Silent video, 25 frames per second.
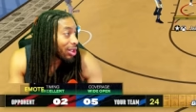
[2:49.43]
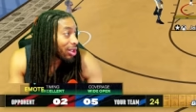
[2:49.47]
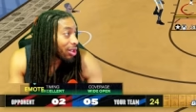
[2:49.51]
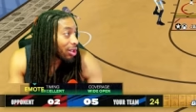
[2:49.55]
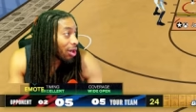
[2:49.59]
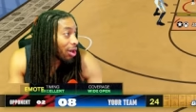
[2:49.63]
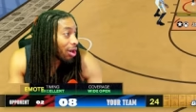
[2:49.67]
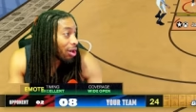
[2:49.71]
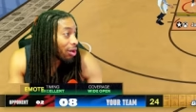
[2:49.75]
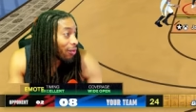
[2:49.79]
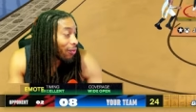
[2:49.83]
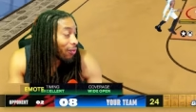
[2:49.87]

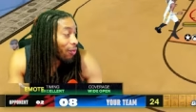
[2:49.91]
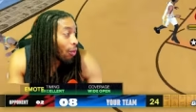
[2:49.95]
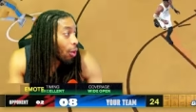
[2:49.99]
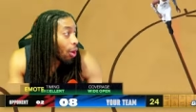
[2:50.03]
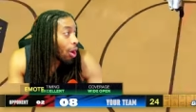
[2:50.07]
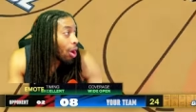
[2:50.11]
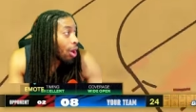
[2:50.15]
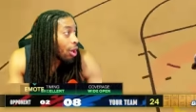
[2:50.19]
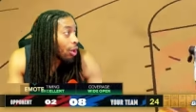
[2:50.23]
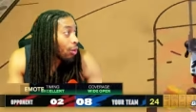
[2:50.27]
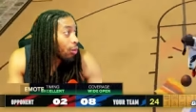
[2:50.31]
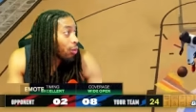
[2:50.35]
starter four.
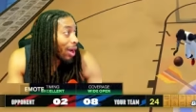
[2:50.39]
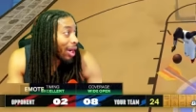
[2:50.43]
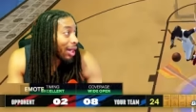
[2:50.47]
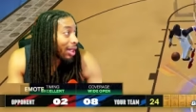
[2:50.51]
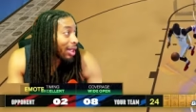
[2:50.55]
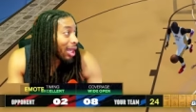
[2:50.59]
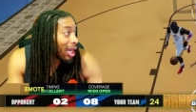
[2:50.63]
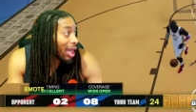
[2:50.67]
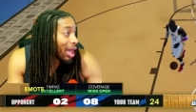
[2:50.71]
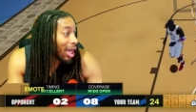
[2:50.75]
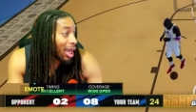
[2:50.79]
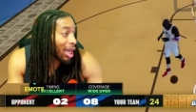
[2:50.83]
Right
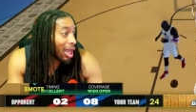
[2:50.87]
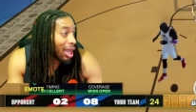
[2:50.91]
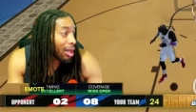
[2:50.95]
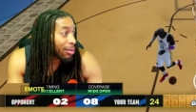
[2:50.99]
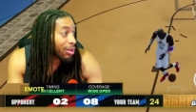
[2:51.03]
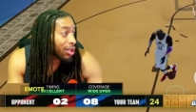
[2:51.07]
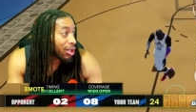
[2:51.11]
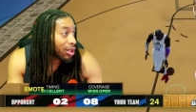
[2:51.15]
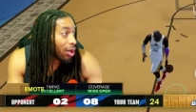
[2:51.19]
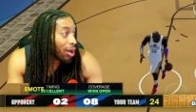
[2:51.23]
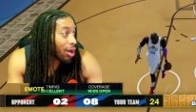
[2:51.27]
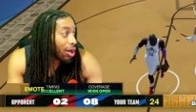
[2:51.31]
now, I am
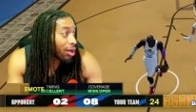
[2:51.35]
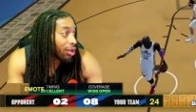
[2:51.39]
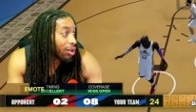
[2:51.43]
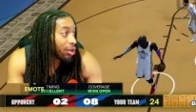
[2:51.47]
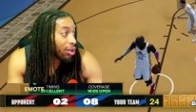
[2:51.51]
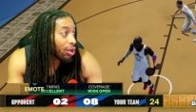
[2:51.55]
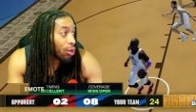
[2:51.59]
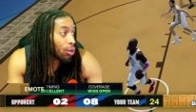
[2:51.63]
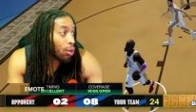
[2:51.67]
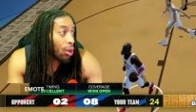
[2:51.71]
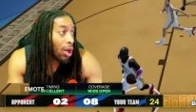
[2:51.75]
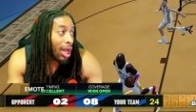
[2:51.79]
starter
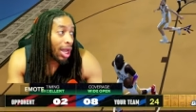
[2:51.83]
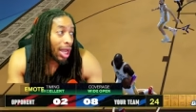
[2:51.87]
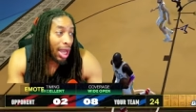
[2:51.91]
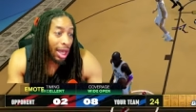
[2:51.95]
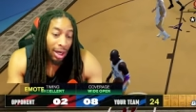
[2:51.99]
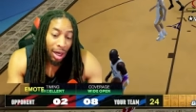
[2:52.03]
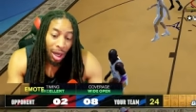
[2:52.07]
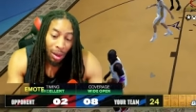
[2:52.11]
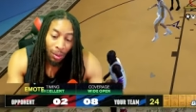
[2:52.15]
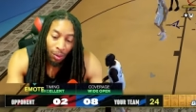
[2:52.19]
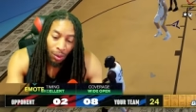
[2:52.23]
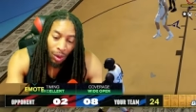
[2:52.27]
two,
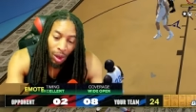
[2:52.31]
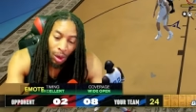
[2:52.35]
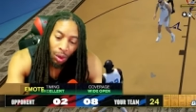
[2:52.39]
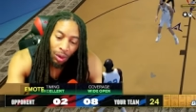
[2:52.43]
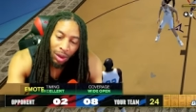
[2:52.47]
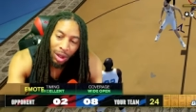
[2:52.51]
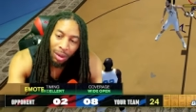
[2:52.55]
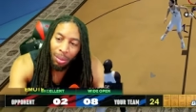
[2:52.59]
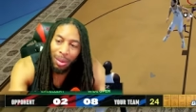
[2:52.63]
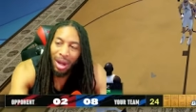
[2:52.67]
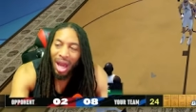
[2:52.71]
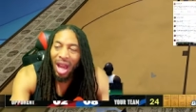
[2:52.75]
and I'm
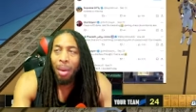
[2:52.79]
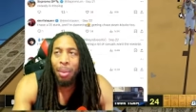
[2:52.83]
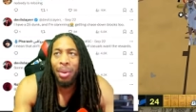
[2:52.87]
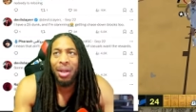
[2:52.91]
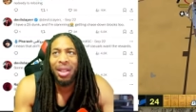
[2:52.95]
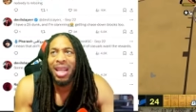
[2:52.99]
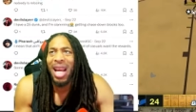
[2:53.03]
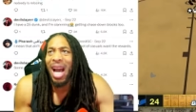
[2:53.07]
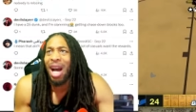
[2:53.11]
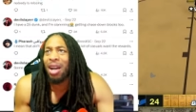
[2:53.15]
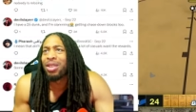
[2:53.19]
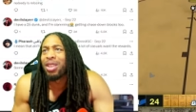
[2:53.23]
rolling, man. But
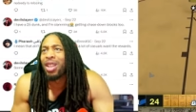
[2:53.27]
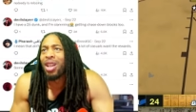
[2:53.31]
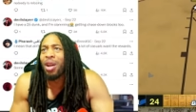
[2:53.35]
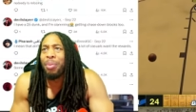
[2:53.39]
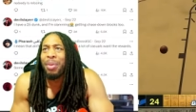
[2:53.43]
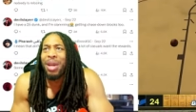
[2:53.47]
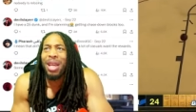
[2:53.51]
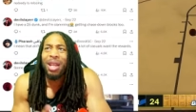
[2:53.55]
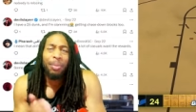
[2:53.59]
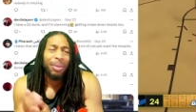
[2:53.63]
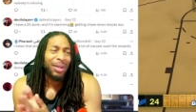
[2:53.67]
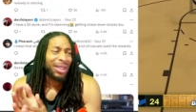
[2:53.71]
now to the
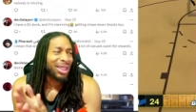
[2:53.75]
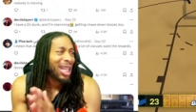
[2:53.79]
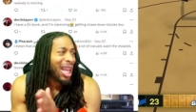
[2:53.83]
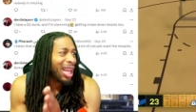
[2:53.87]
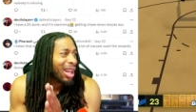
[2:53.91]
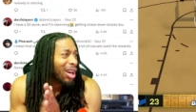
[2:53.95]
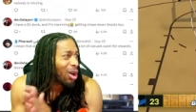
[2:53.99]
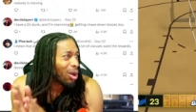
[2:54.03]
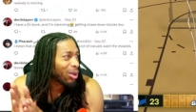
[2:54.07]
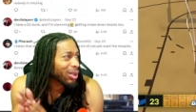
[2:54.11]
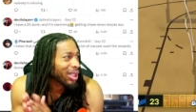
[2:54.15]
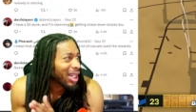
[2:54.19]
meat and
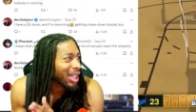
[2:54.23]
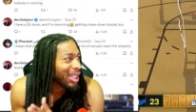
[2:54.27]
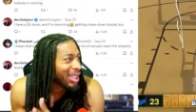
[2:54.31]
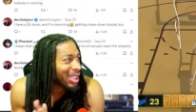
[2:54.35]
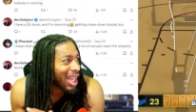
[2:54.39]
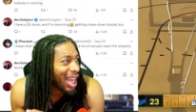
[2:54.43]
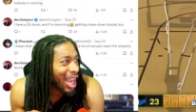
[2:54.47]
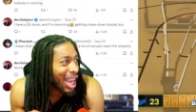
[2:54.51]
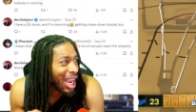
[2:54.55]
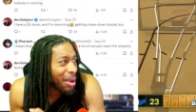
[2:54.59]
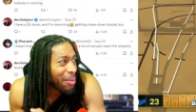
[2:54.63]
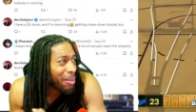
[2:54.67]
potatoes of the
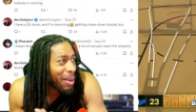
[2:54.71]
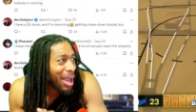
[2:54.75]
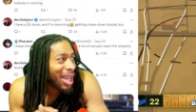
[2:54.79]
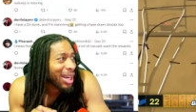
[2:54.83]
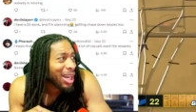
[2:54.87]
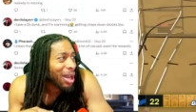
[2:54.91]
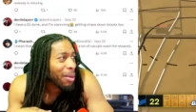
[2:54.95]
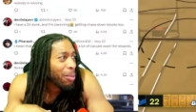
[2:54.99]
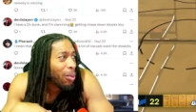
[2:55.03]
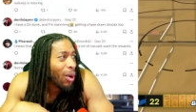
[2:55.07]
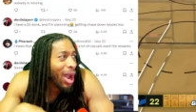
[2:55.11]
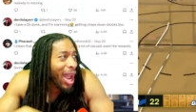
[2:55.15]
thing, man.
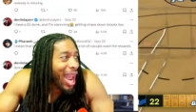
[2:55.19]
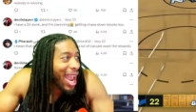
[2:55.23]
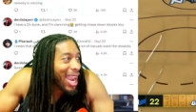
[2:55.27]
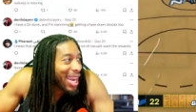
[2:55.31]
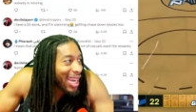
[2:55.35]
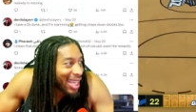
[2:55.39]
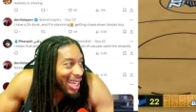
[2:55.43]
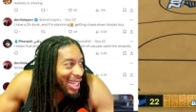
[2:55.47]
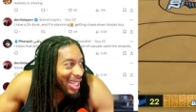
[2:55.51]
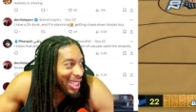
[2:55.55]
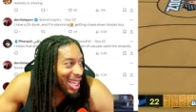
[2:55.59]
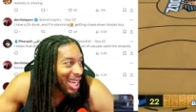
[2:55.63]
That boy
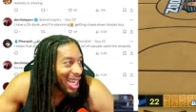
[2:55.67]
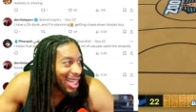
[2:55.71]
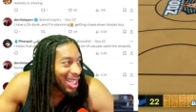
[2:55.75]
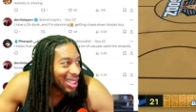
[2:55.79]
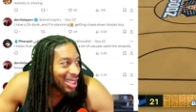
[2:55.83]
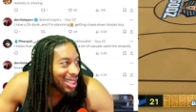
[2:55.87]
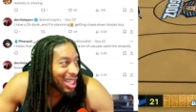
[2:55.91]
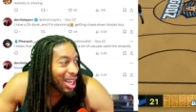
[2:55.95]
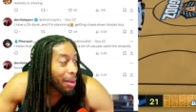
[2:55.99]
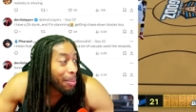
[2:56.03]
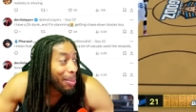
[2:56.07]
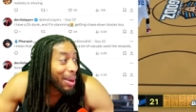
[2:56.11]
Haken and Tanky
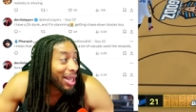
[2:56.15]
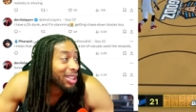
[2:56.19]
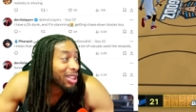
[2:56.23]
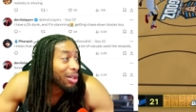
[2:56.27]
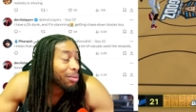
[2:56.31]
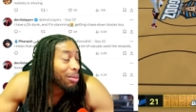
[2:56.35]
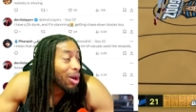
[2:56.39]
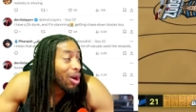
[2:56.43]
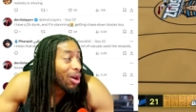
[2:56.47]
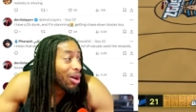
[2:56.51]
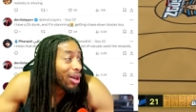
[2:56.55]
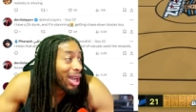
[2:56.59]
said
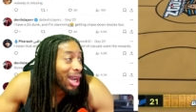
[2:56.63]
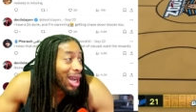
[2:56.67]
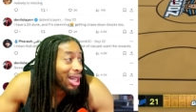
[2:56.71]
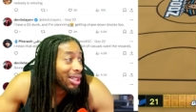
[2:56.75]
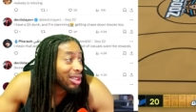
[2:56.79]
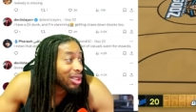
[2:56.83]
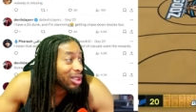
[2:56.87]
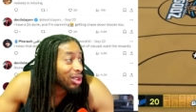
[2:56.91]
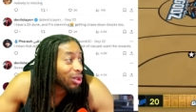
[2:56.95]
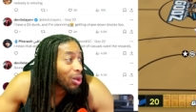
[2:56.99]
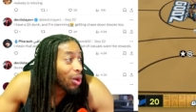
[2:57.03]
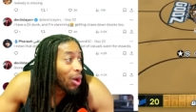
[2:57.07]
basketball gods
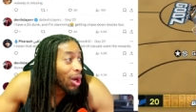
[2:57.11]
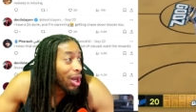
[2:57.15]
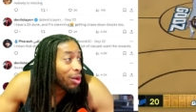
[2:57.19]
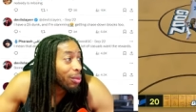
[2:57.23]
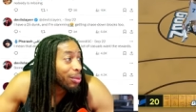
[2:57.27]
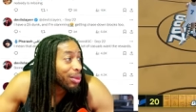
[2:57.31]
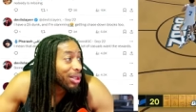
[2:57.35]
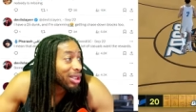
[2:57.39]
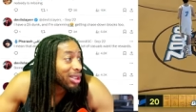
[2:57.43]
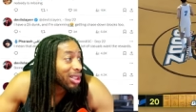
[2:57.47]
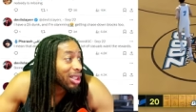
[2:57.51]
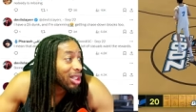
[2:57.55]
is
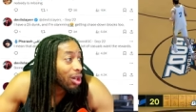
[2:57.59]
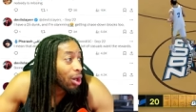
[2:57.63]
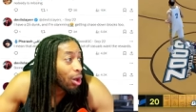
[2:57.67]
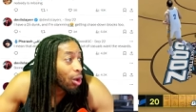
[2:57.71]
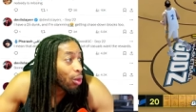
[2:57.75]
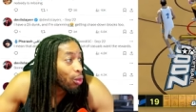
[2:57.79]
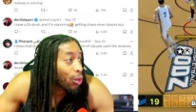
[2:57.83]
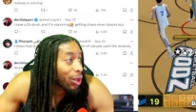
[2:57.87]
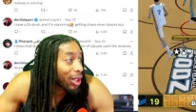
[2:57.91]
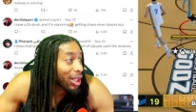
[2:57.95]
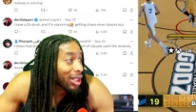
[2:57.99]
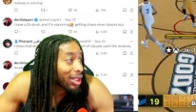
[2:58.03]
100%
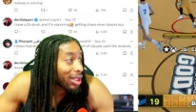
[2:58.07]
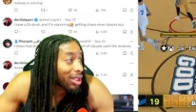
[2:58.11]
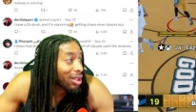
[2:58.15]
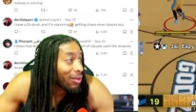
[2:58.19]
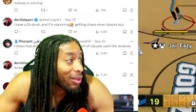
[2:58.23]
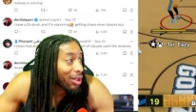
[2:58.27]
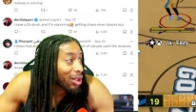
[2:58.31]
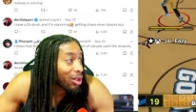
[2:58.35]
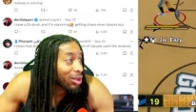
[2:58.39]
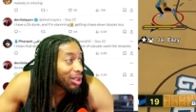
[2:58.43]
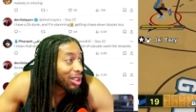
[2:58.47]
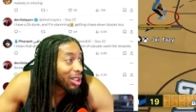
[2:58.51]
on rookie
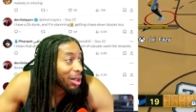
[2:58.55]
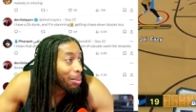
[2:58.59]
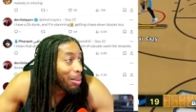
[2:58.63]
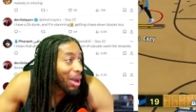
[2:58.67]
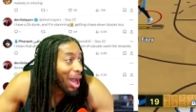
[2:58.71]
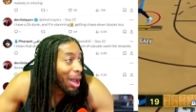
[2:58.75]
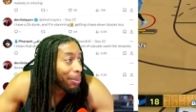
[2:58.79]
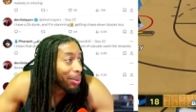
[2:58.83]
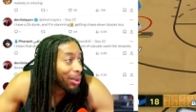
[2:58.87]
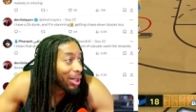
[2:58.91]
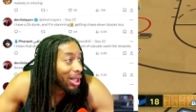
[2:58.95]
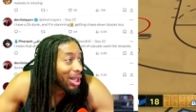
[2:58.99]
difficulty.
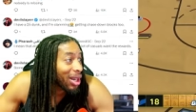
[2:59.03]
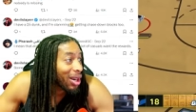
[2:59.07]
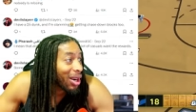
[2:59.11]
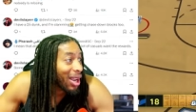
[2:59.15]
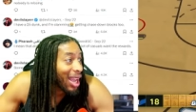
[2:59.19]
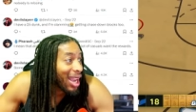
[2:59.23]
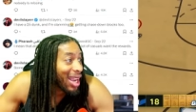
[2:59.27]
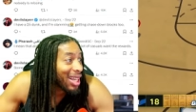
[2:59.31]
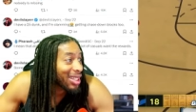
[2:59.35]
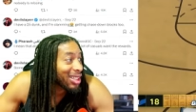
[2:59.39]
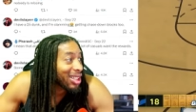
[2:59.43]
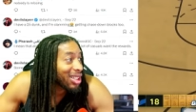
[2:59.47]
My player
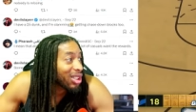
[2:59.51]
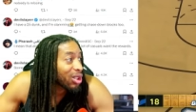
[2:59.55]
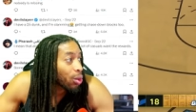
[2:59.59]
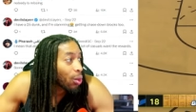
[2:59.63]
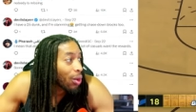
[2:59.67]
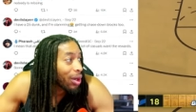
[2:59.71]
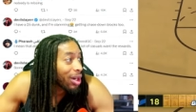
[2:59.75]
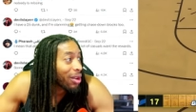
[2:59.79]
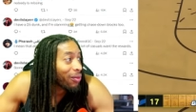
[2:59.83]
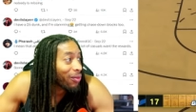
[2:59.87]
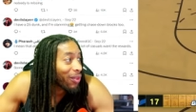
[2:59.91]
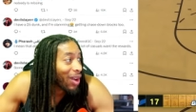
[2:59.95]
has a
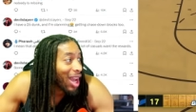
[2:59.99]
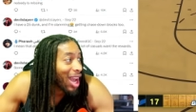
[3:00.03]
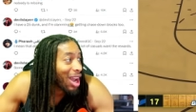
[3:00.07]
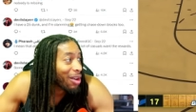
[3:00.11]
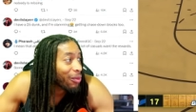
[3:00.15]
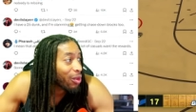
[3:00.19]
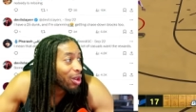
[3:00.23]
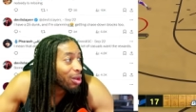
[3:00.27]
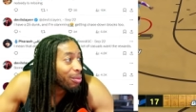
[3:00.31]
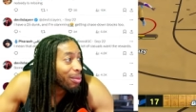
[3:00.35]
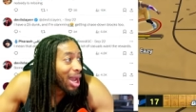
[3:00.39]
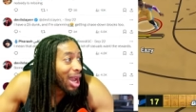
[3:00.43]
25
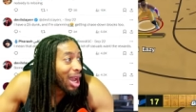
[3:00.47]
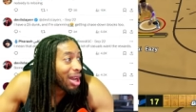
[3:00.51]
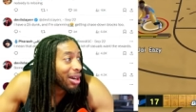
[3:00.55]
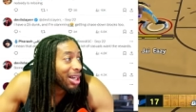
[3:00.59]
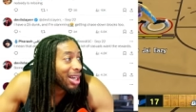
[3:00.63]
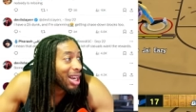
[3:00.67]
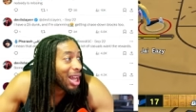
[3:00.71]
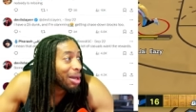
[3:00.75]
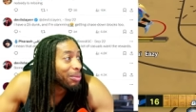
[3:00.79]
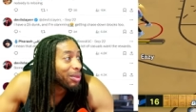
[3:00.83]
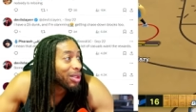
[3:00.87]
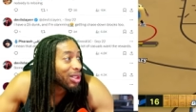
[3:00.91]
rebound,
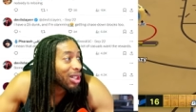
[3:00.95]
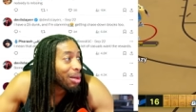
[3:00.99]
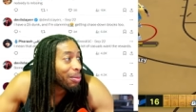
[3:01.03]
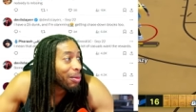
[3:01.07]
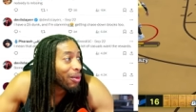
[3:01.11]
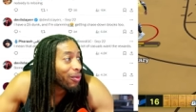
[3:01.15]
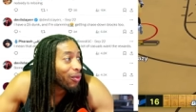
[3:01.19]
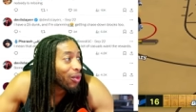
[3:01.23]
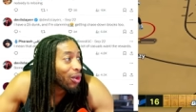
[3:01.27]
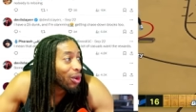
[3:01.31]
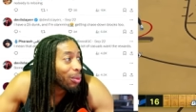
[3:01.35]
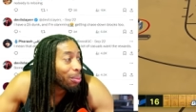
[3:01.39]
and I'm
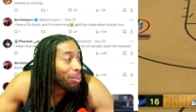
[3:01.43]
jumping for